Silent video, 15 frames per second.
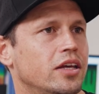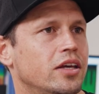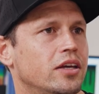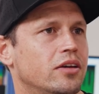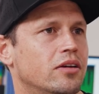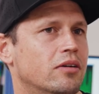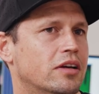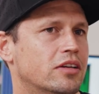
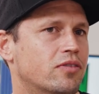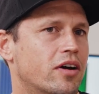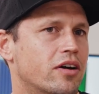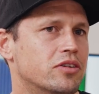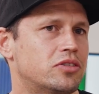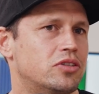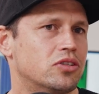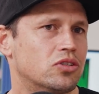any, as
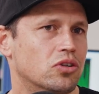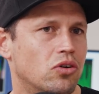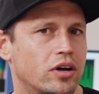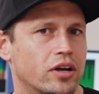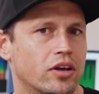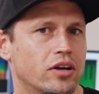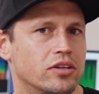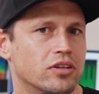far as
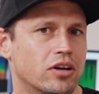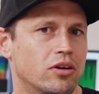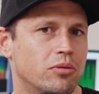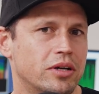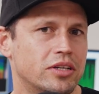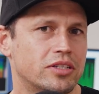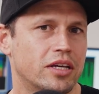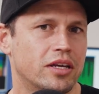design goes, like I
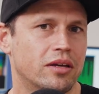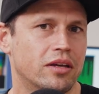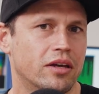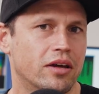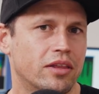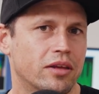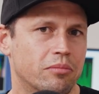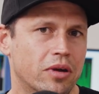always see,
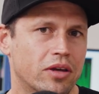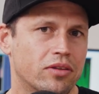I think